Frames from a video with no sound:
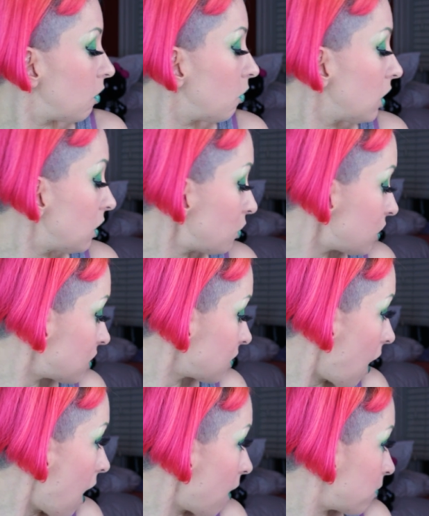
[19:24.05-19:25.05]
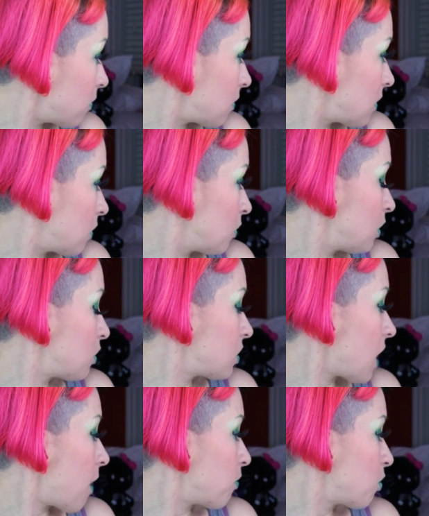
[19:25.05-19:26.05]
Will you stop? Will you
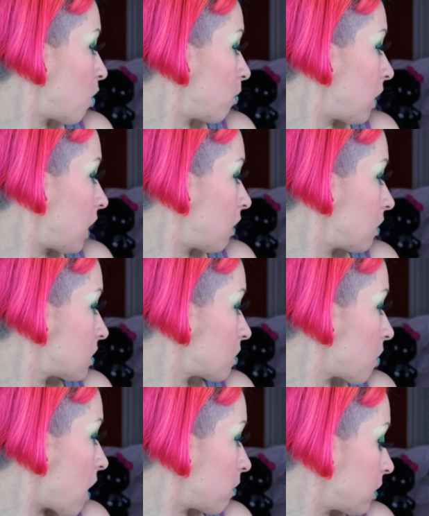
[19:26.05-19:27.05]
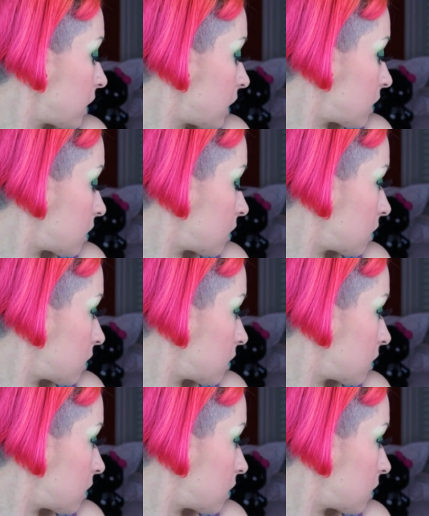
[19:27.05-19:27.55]
stop throwing my earrings around, please?